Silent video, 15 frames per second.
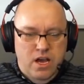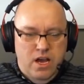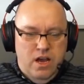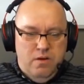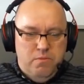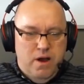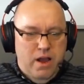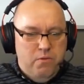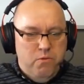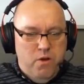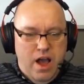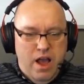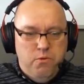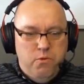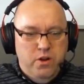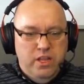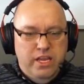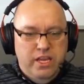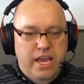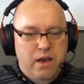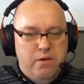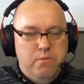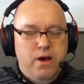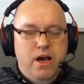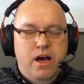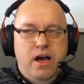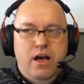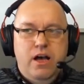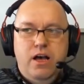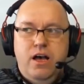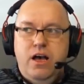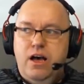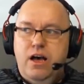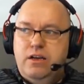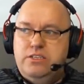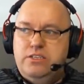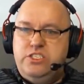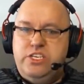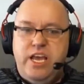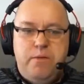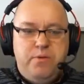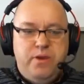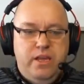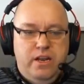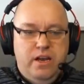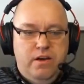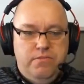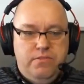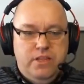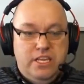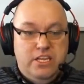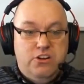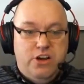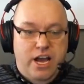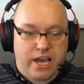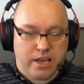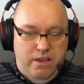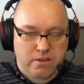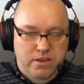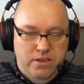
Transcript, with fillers: Um, I I really am a, a champion of the little guy.